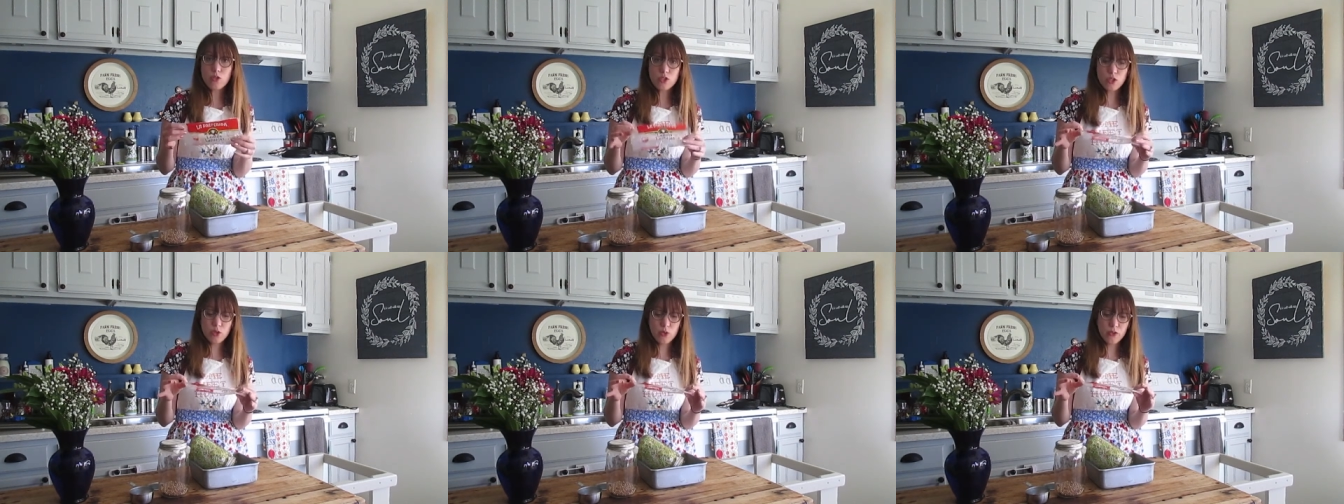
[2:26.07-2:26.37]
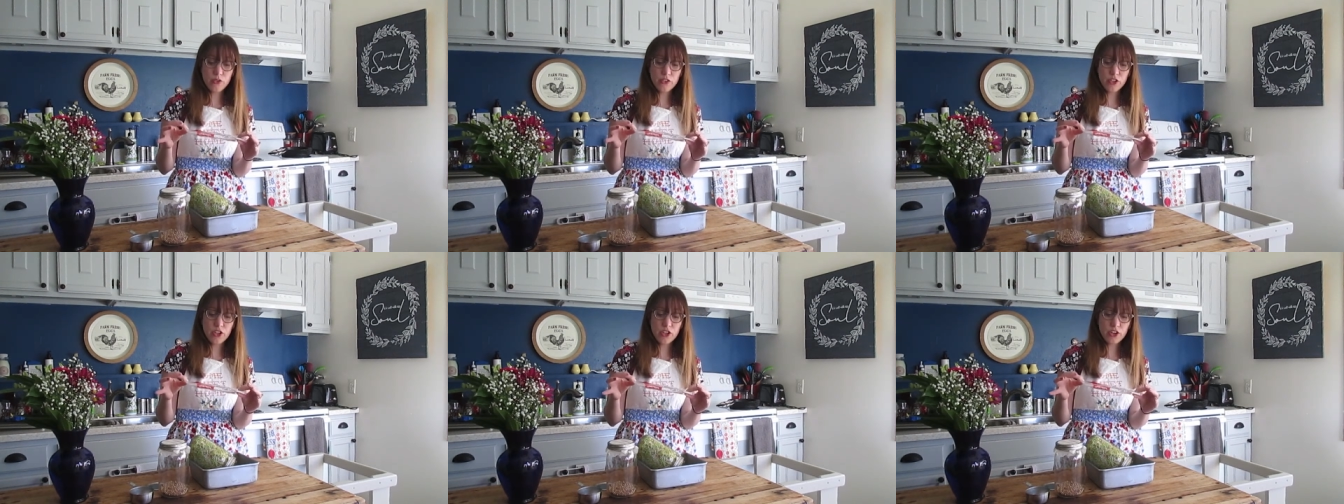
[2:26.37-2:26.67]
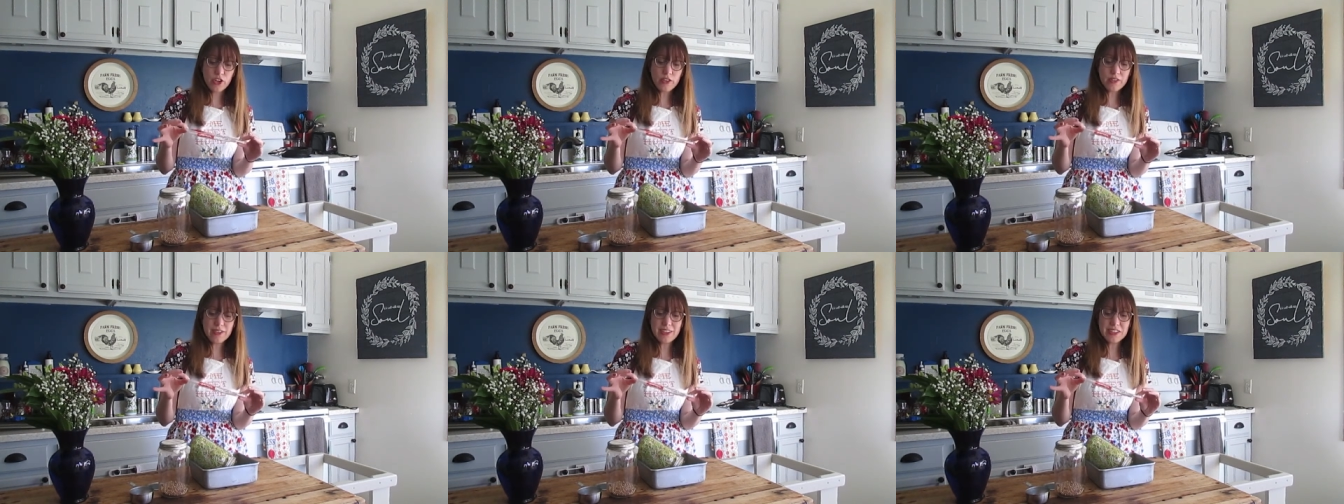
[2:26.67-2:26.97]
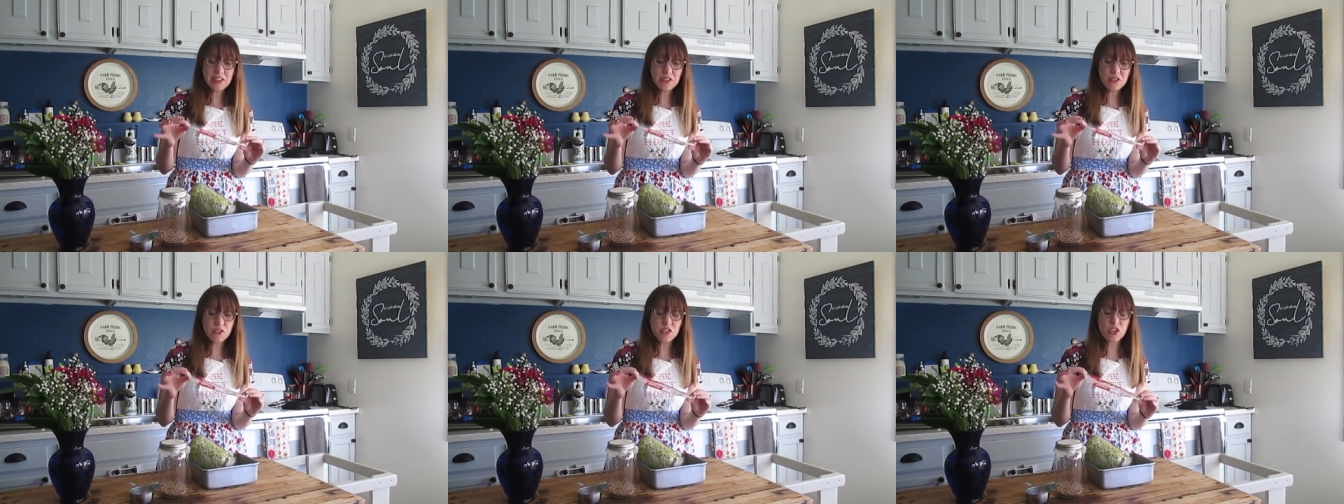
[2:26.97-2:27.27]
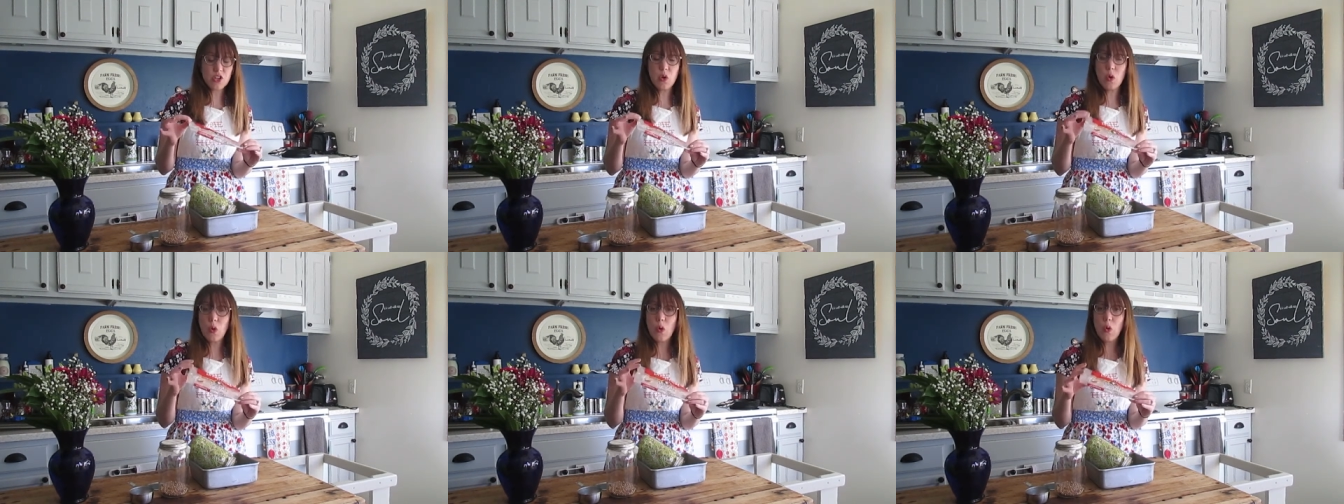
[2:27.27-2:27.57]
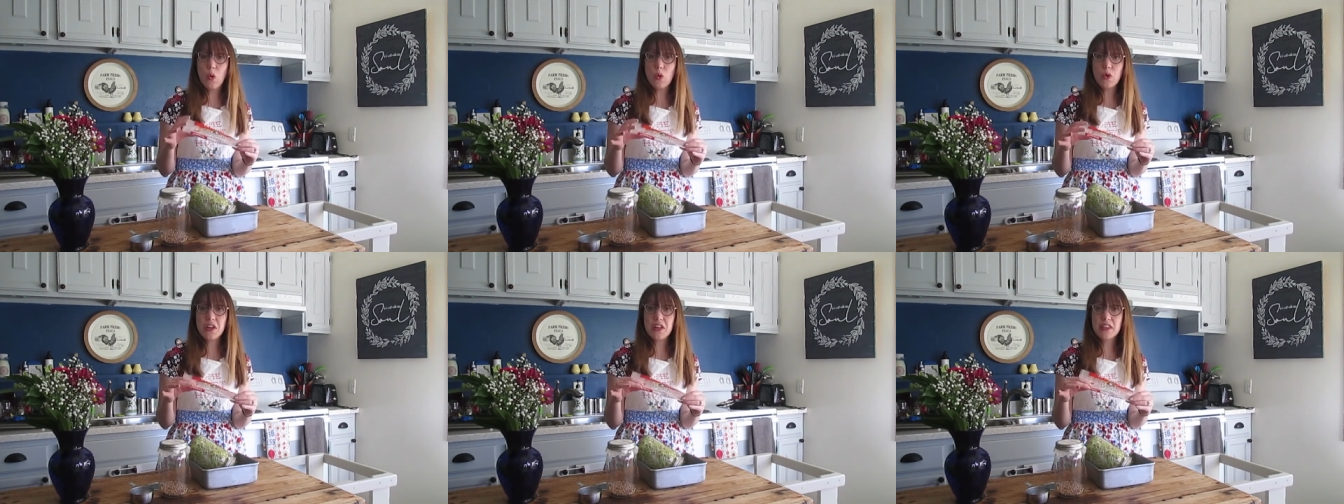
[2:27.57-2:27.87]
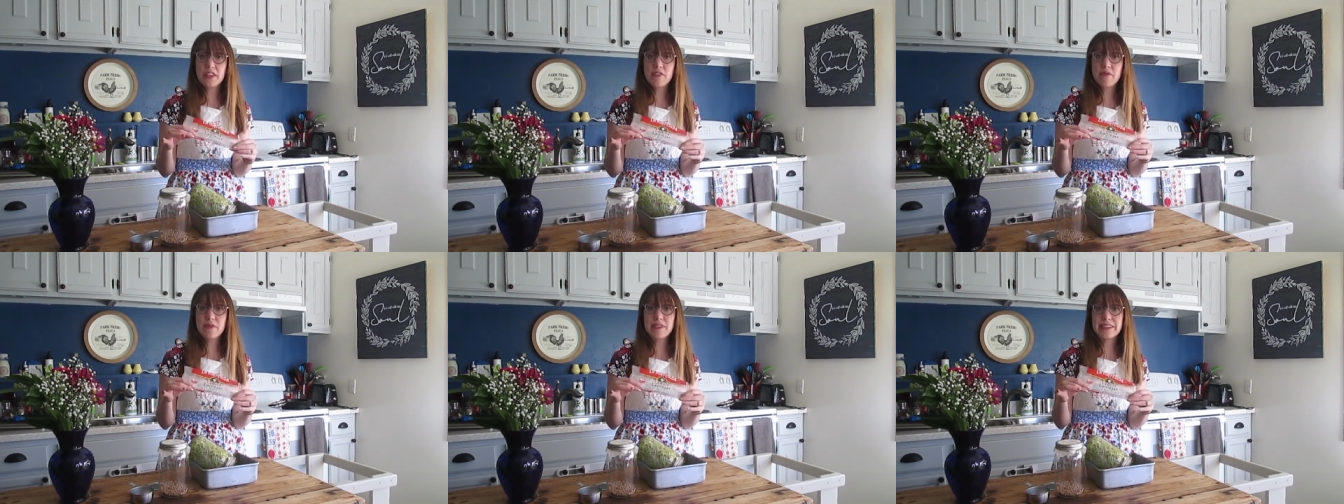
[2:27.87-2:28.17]
So if your lentils are old
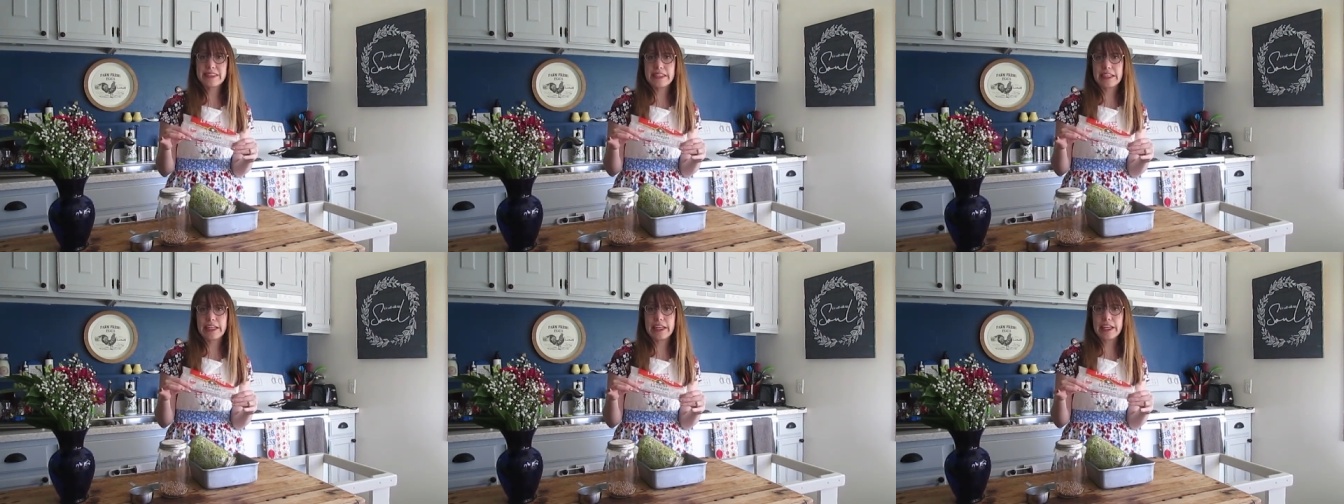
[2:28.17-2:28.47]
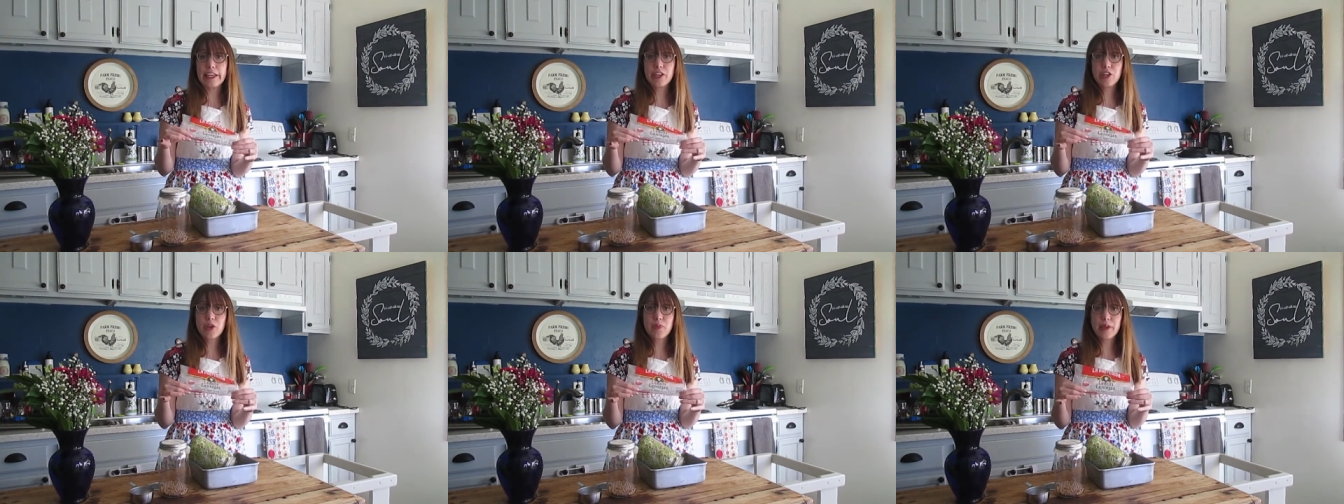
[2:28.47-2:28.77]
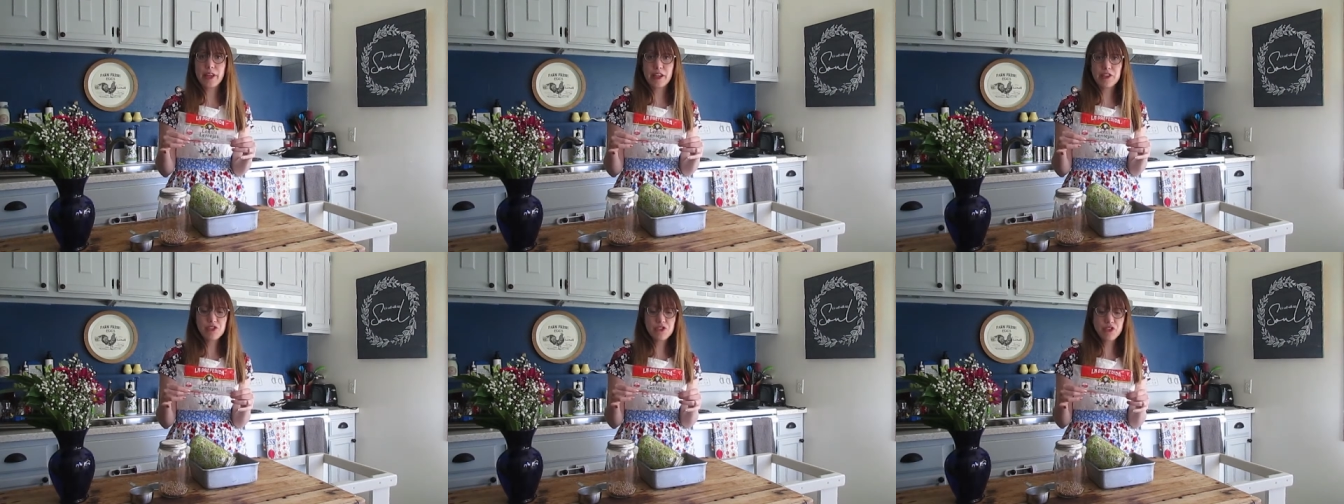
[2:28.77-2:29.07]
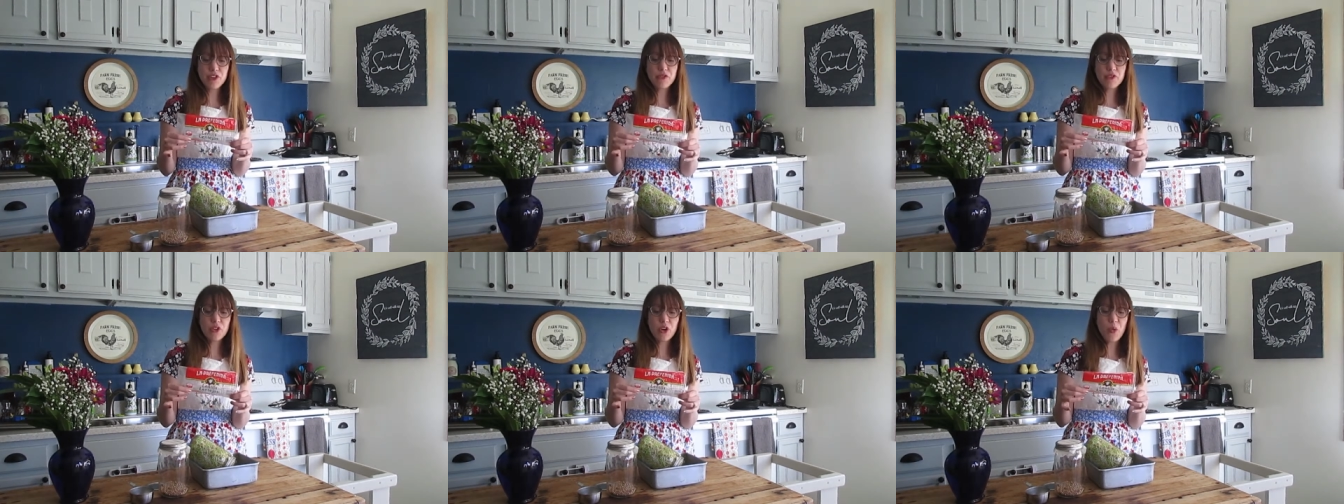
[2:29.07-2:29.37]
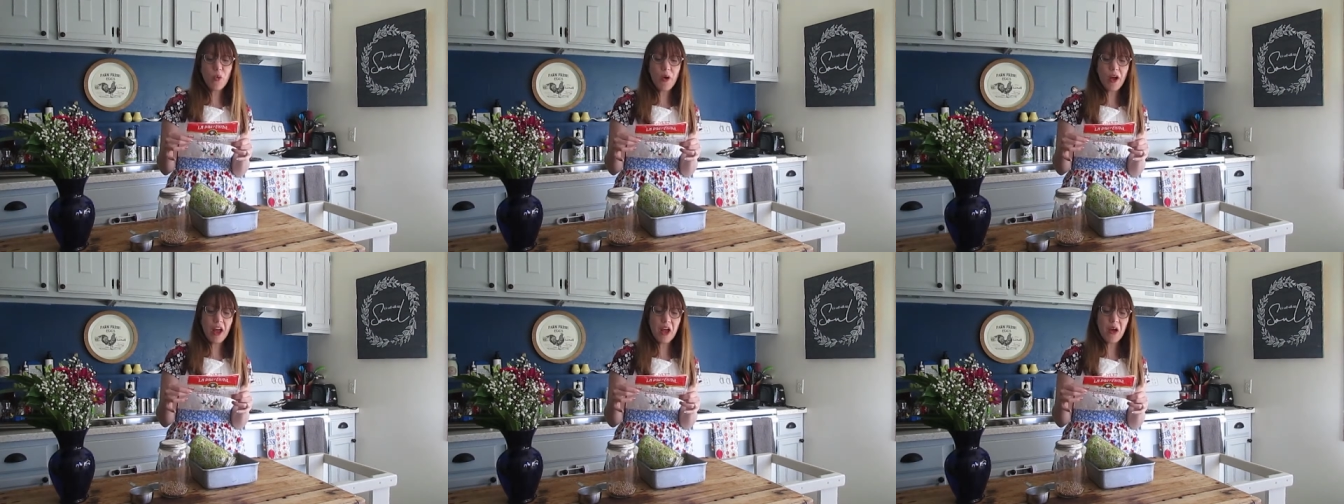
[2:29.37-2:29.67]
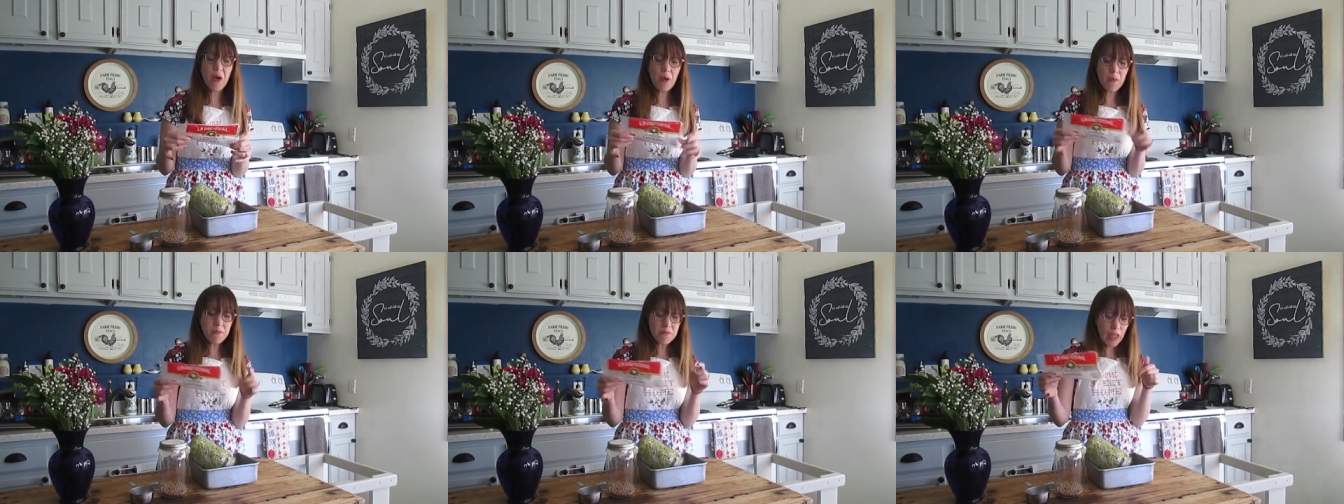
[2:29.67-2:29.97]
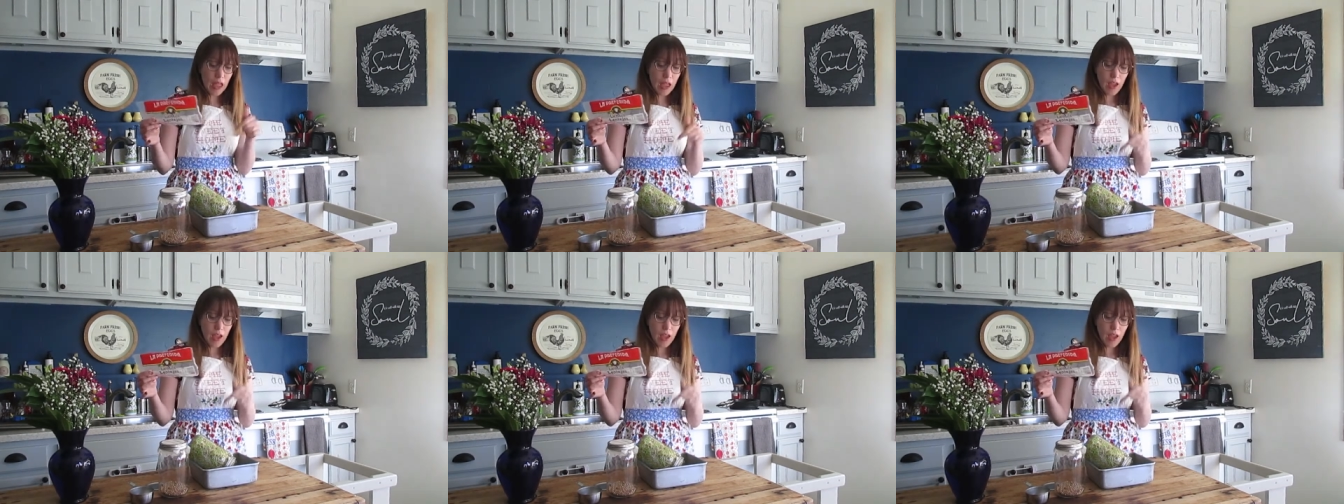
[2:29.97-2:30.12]
and they've been sitting in your pantry for a while,